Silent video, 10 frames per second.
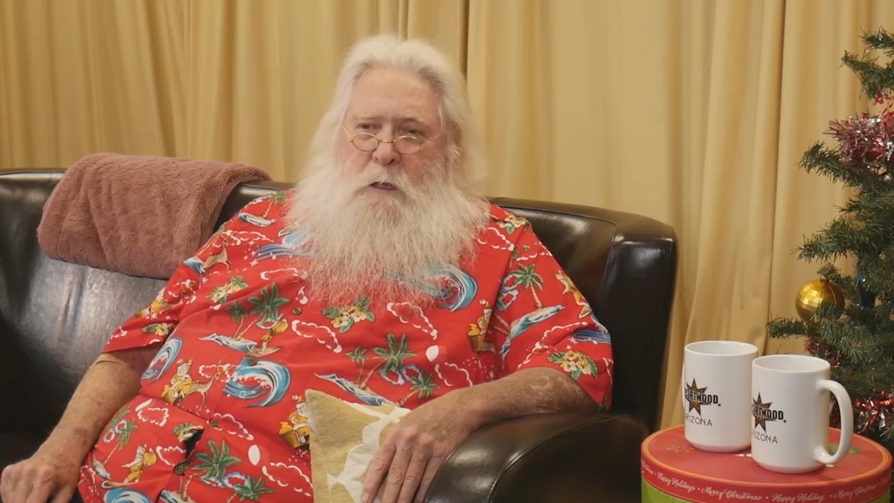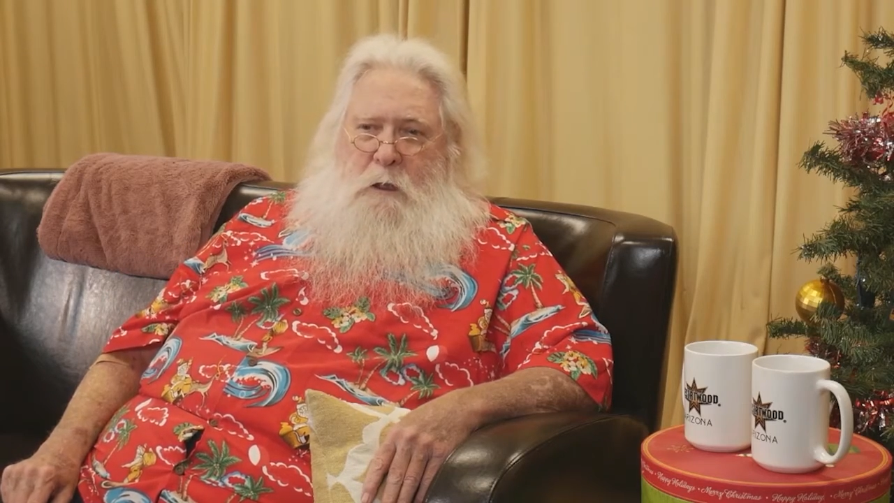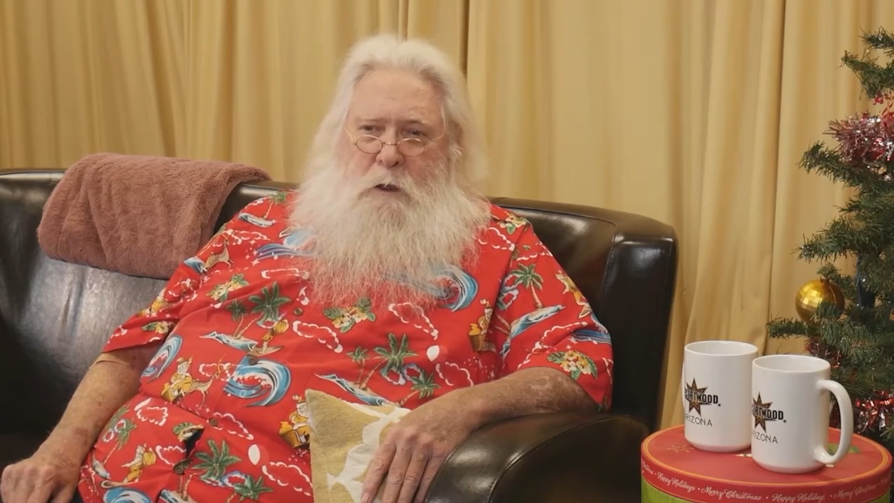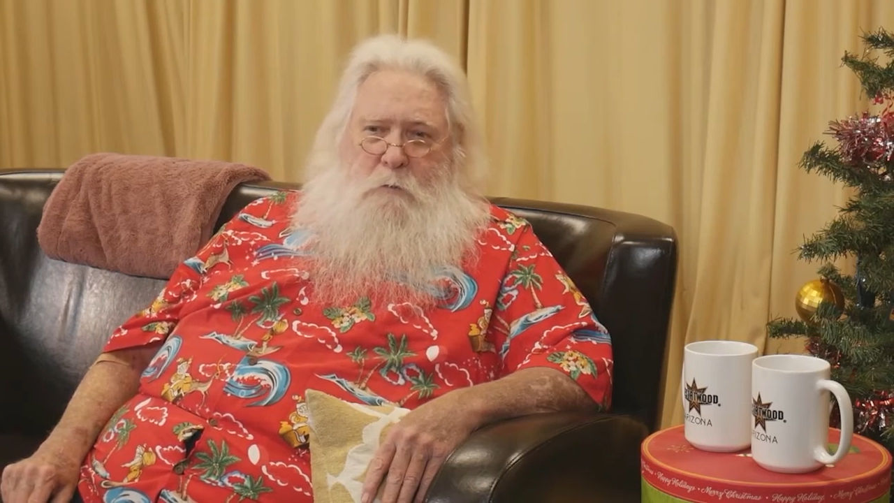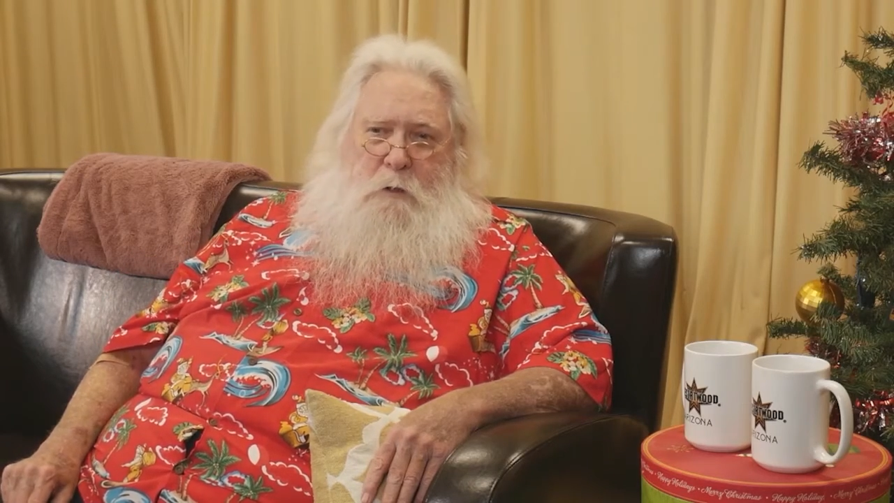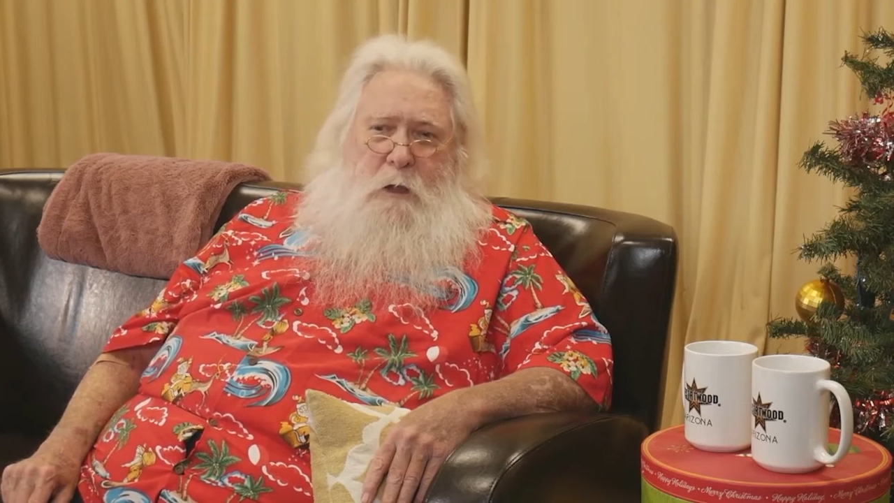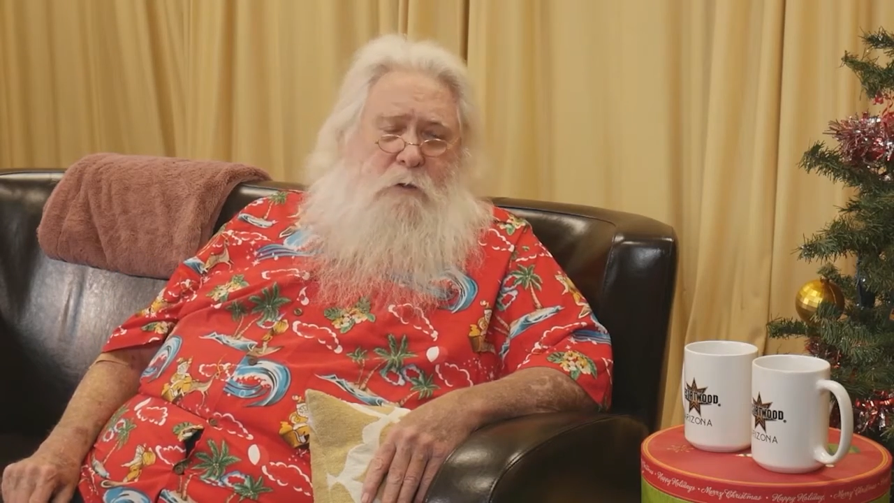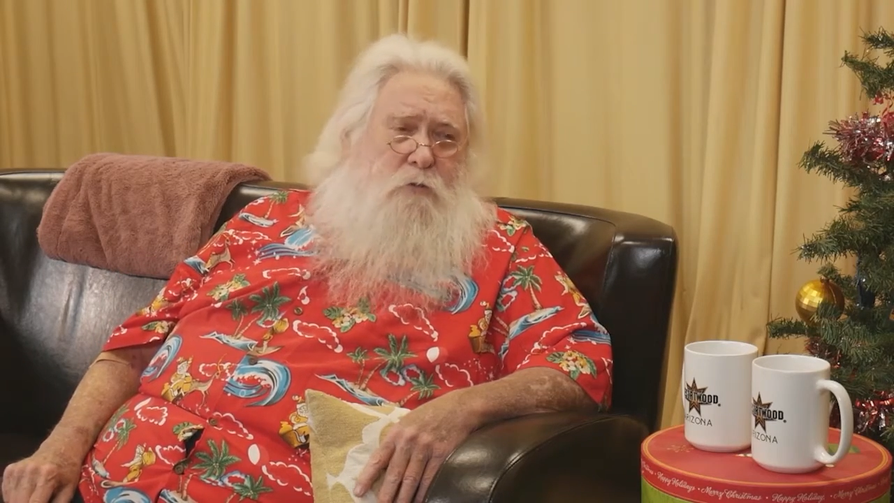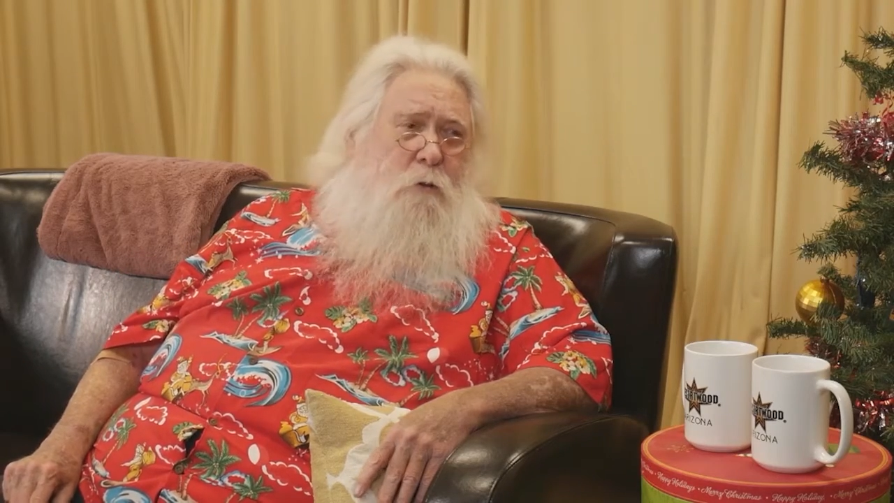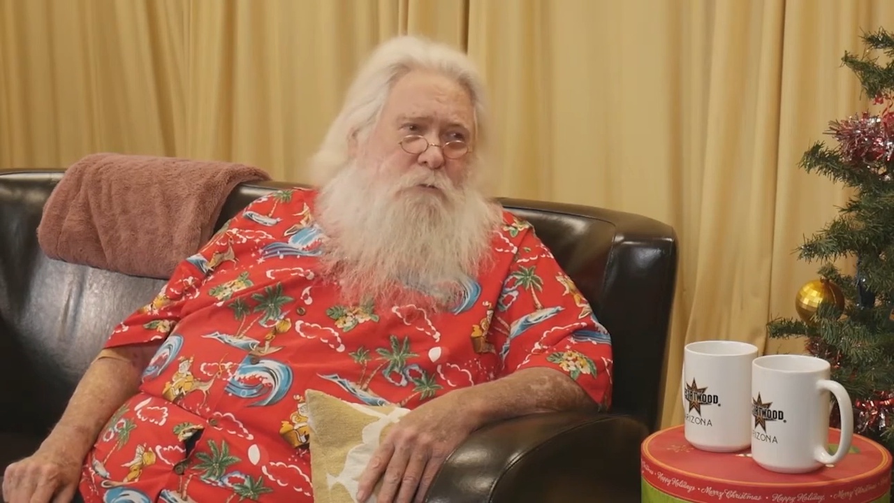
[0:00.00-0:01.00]
And I
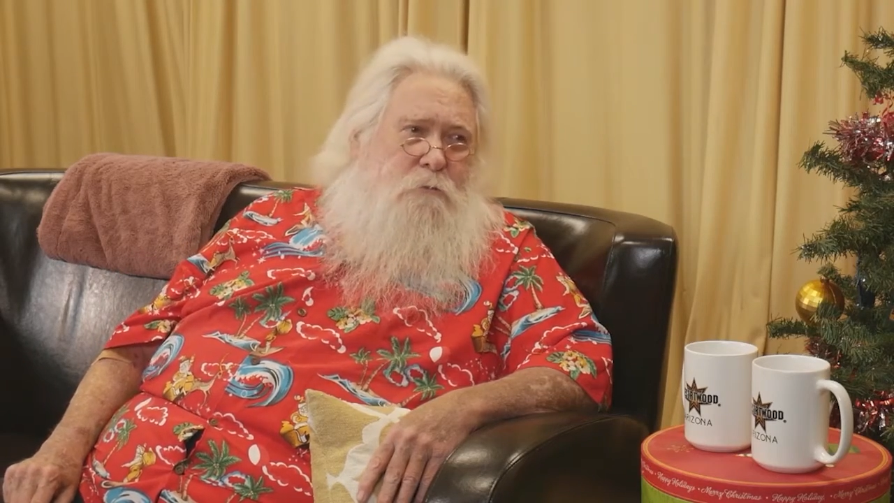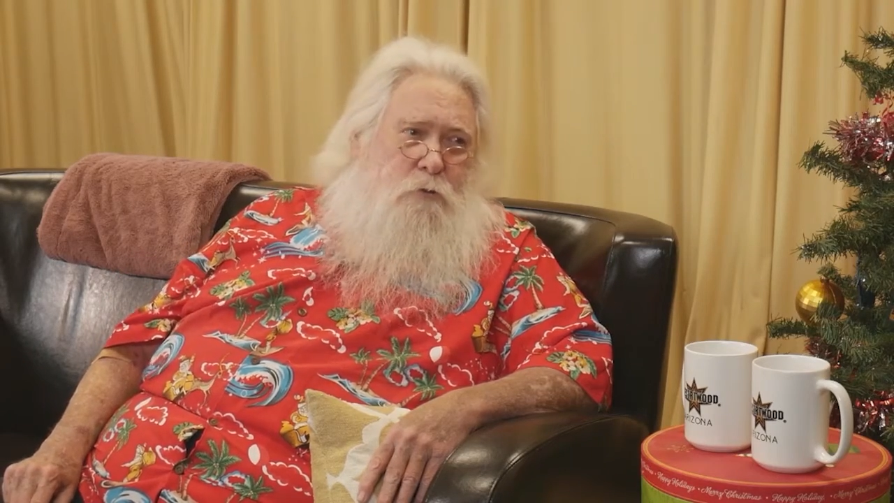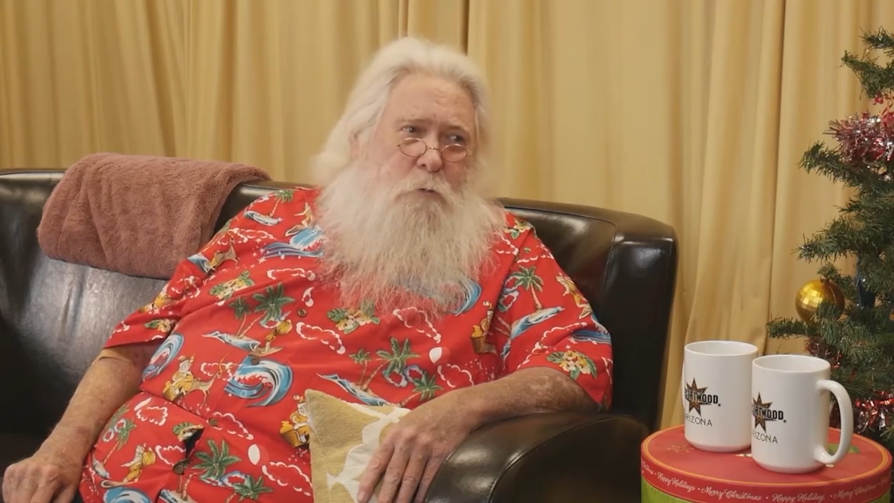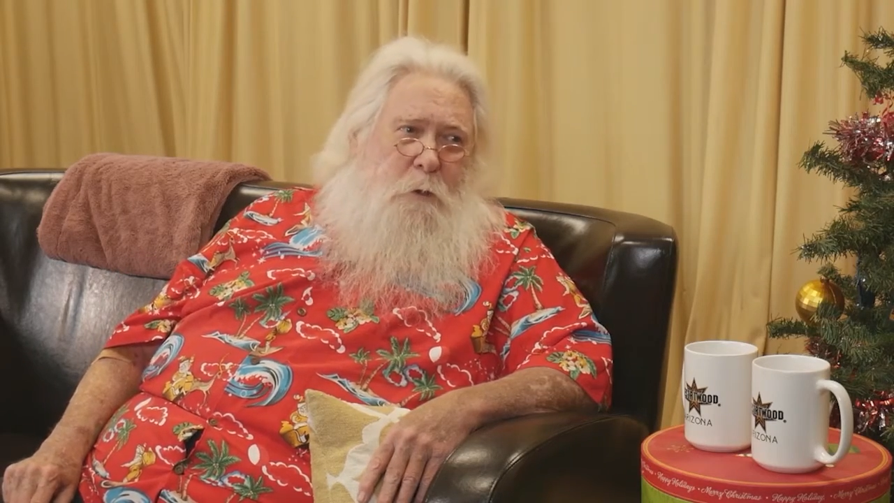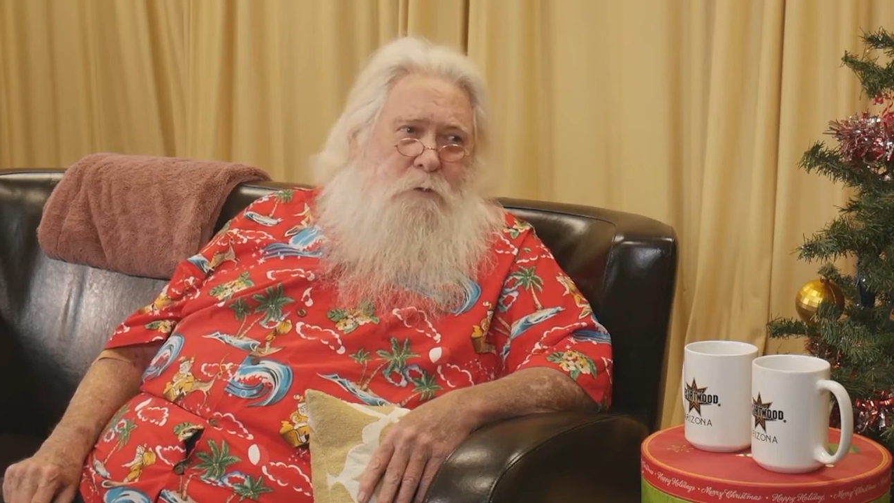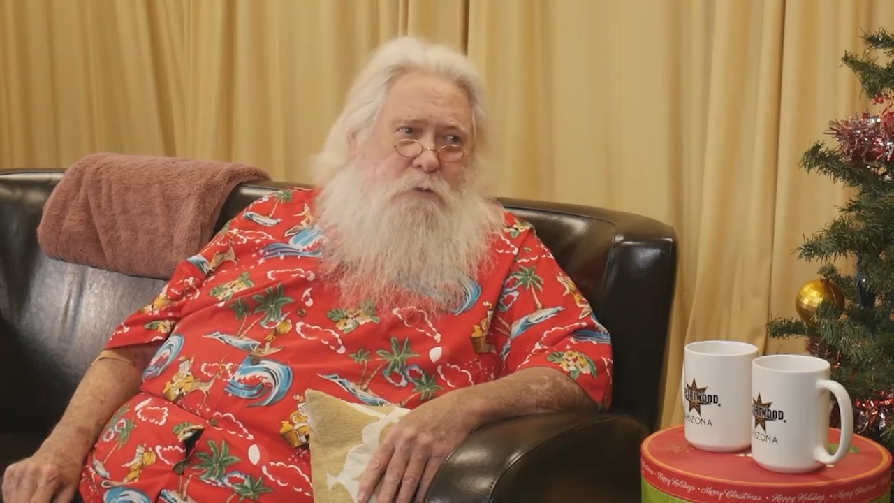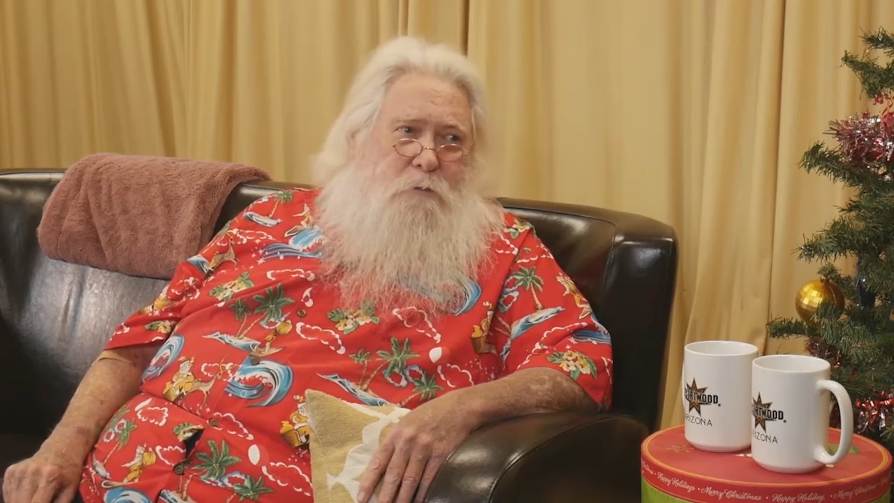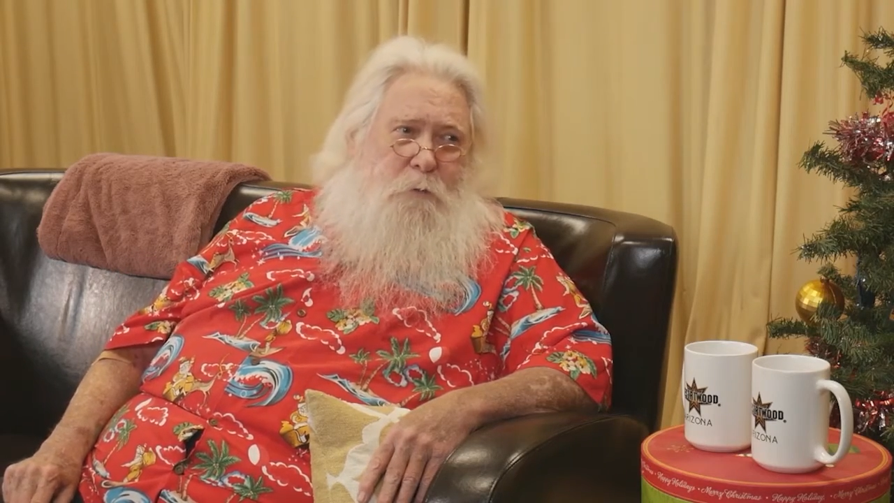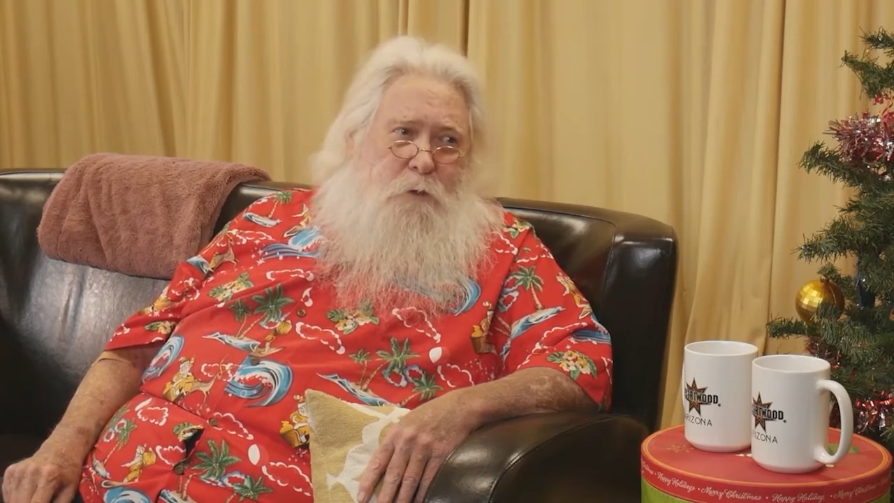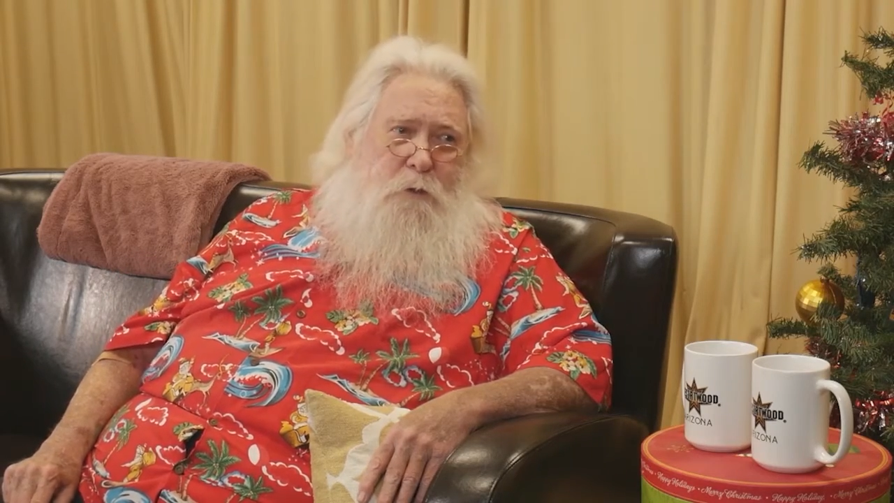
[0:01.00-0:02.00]
drove school buses
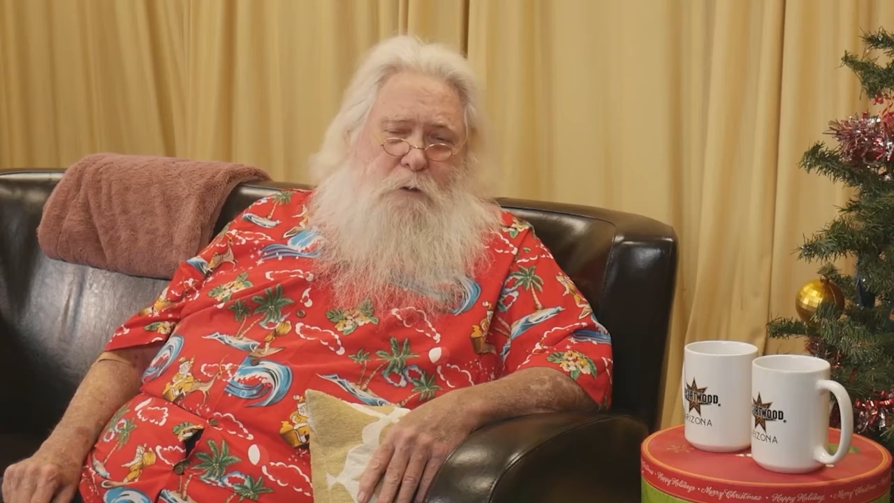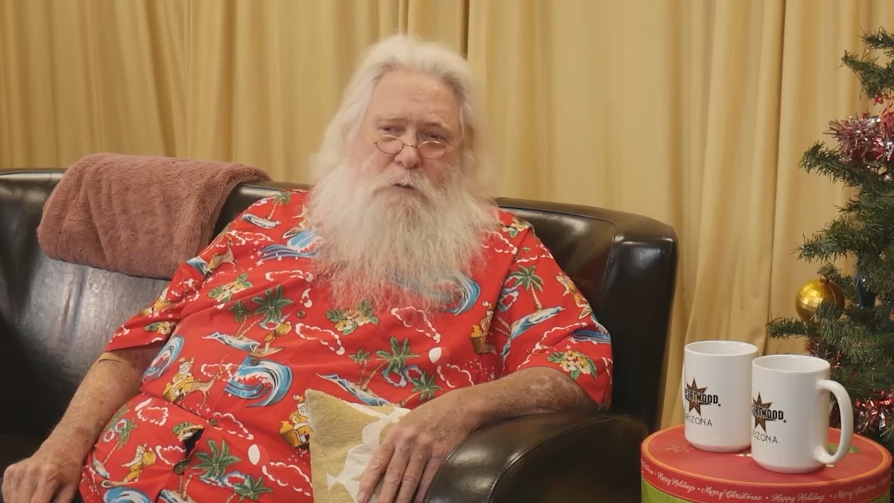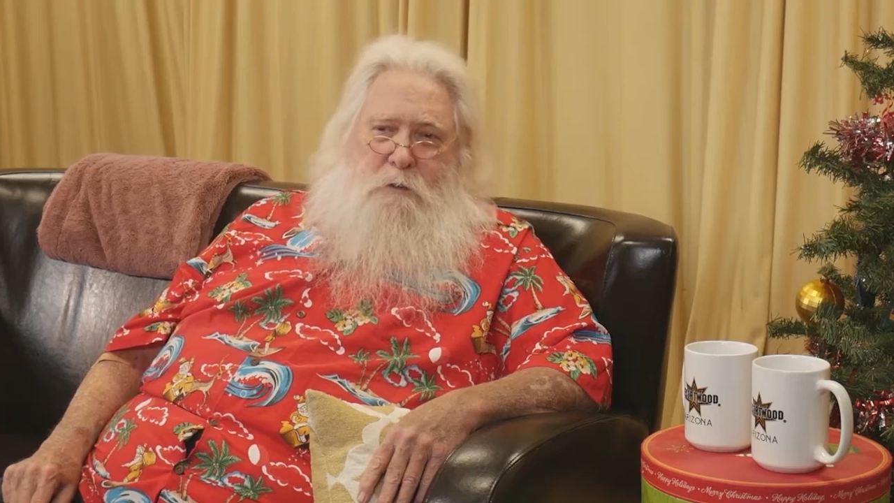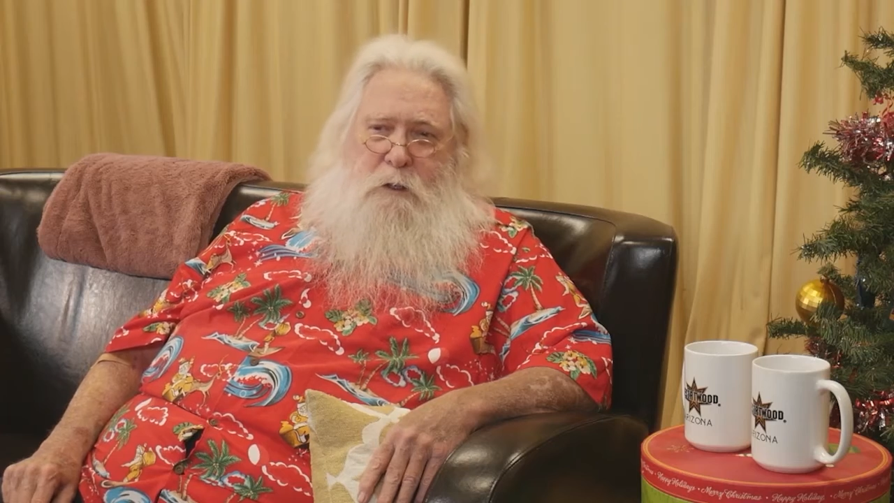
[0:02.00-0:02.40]
for years.